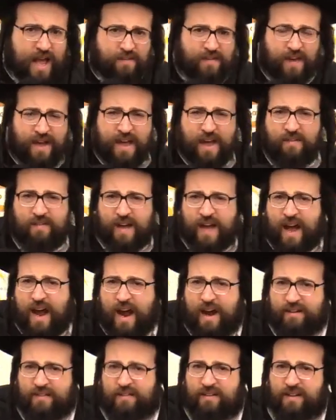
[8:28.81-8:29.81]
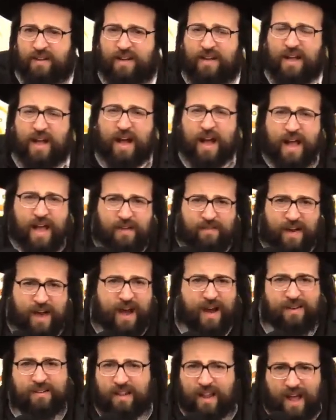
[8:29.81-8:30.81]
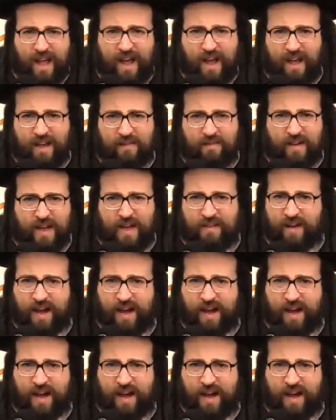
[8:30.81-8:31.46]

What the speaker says: a hard life. I